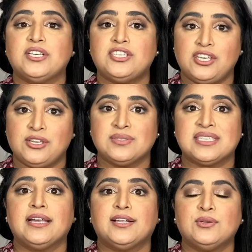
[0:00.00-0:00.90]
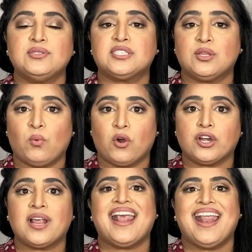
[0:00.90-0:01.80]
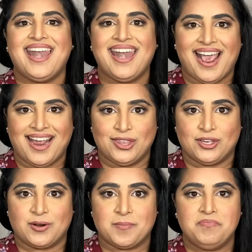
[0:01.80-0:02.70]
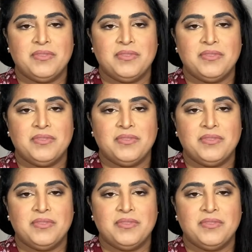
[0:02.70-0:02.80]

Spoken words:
to use includes the word neither.